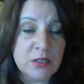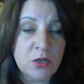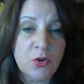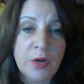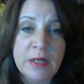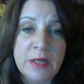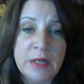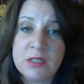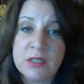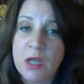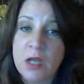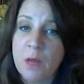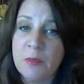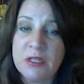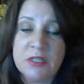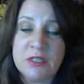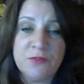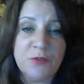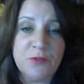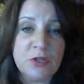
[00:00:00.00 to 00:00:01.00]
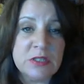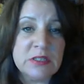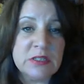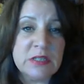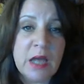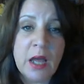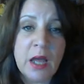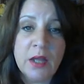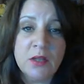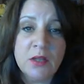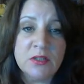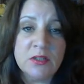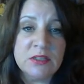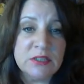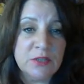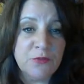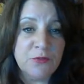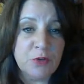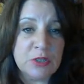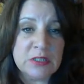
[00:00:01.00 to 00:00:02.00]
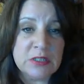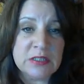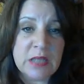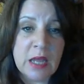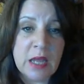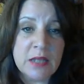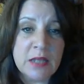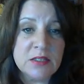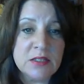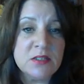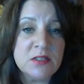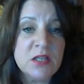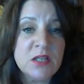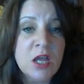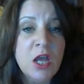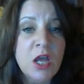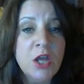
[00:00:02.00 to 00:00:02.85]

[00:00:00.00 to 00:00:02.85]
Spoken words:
Crates come in different styles, different sizes.